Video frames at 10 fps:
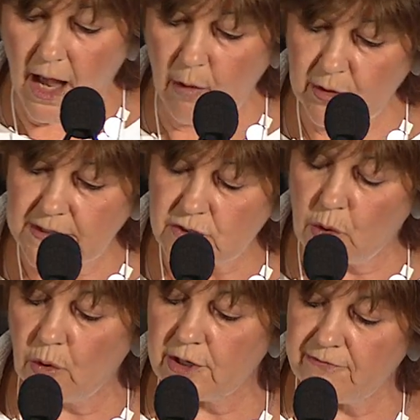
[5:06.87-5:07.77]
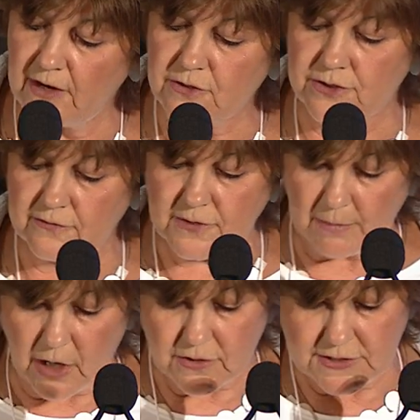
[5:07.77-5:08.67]
with these core defenders of
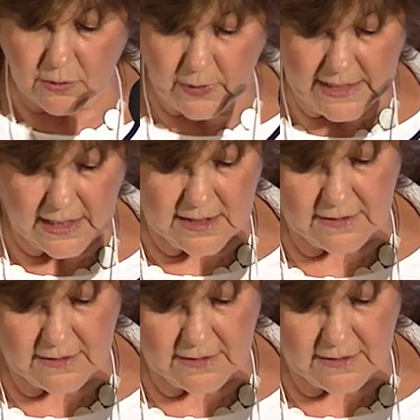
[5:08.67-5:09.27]
democracy weakened,